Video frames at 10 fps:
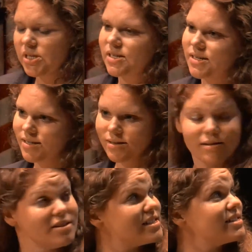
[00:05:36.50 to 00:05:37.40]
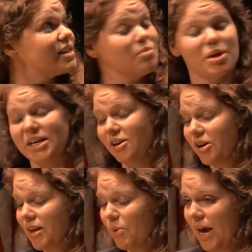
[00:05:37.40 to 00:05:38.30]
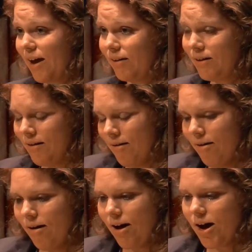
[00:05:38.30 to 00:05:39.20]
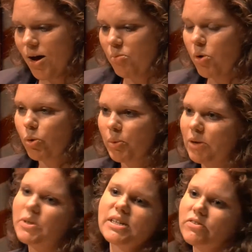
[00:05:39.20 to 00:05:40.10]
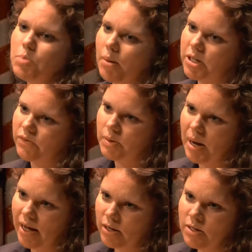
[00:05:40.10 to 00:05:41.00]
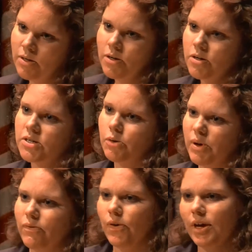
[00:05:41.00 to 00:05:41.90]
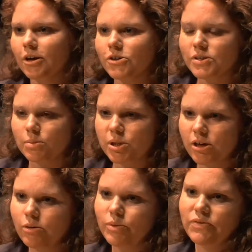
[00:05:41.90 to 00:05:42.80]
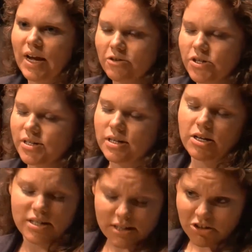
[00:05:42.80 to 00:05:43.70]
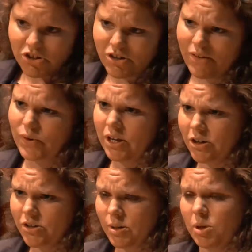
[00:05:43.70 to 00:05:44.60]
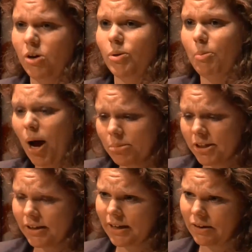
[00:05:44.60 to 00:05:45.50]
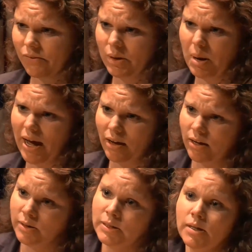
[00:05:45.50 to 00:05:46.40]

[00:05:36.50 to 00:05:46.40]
But this is the committee hearing that we had. Where we received public feedback. So we've introduced a bill, we've had just a discussion draft, we introduced a bill, we're publicly getting feedback,